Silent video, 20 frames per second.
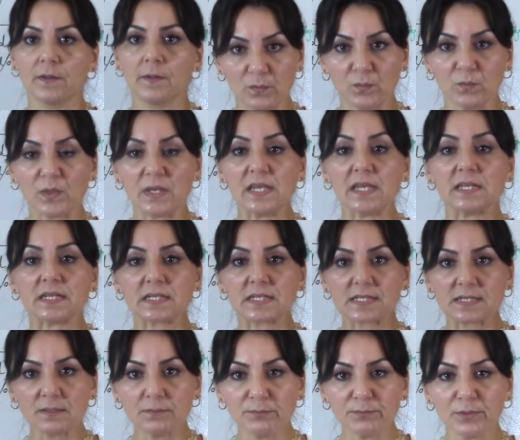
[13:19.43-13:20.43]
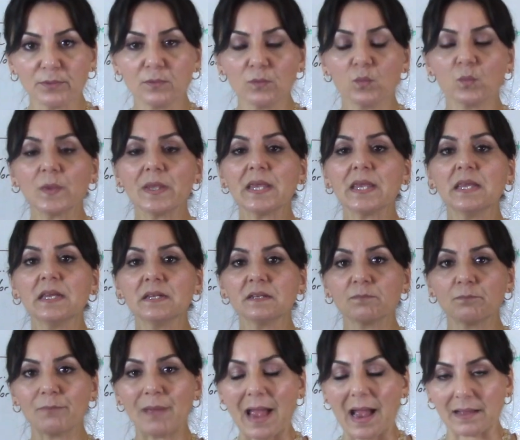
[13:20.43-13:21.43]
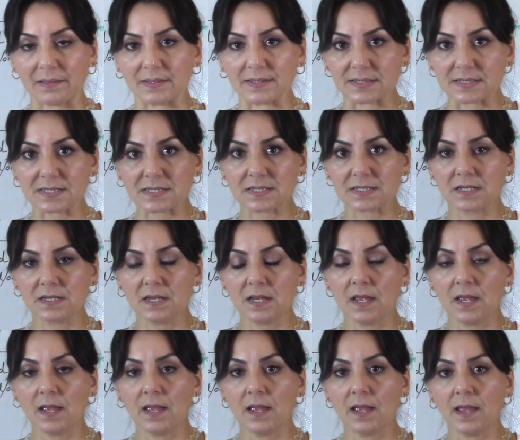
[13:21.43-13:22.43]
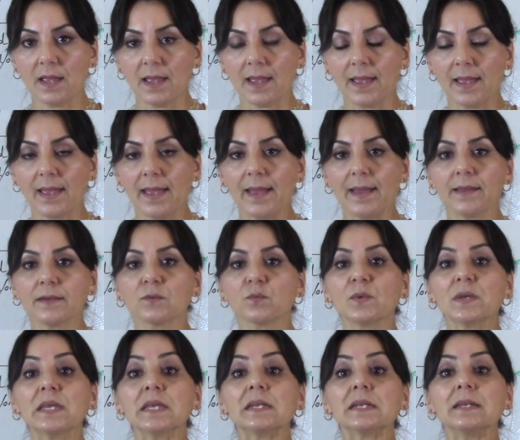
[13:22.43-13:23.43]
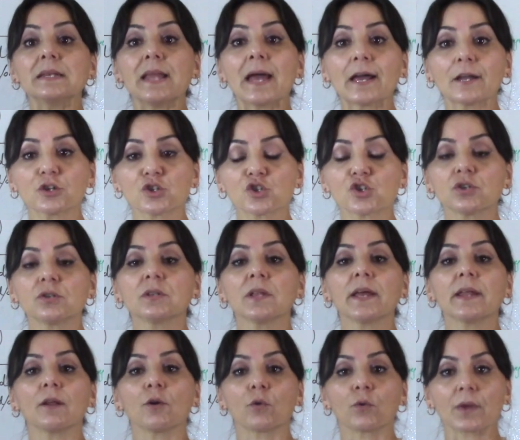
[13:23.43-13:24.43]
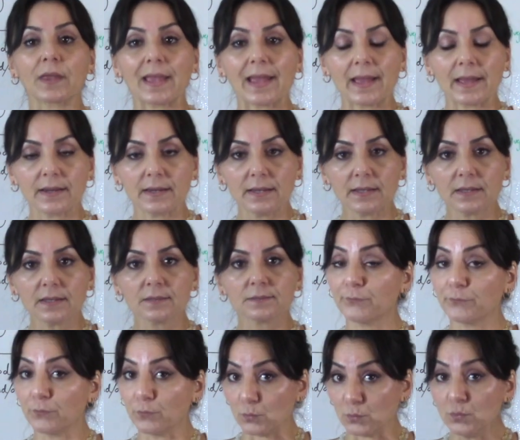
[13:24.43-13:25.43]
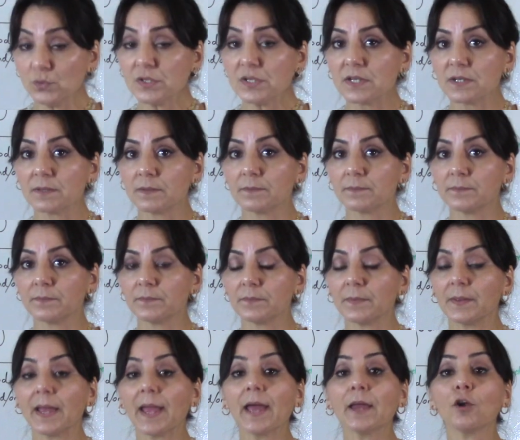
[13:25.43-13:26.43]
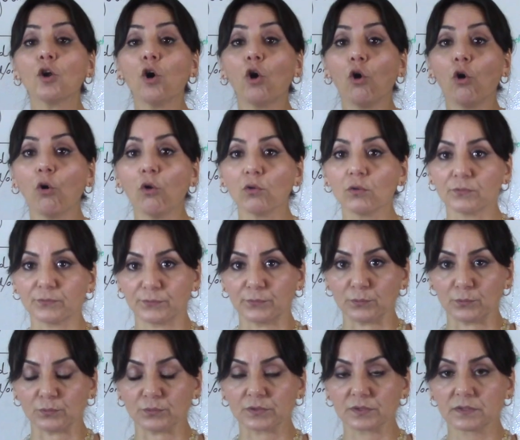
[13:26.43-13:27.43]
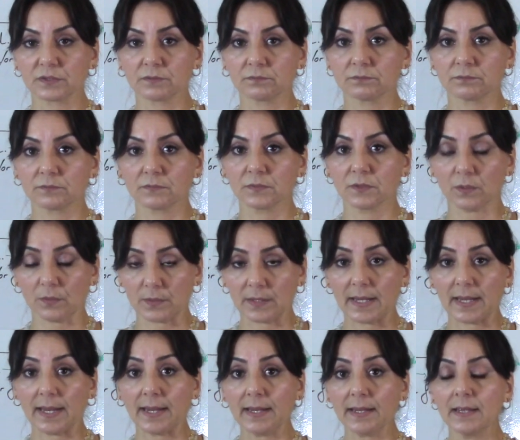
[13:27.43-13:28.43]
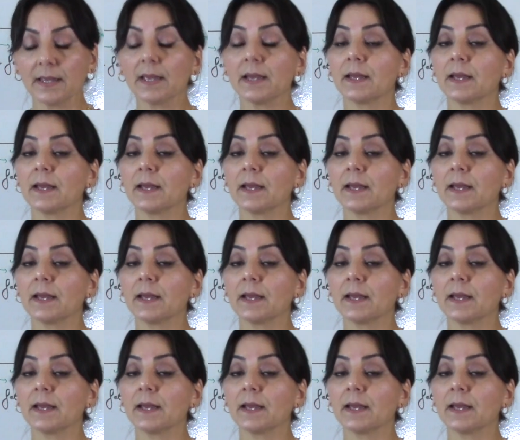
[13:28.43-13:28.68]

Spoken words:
We eat simple, we eat balanced. And we eat natural and organic food and whole food. Okay?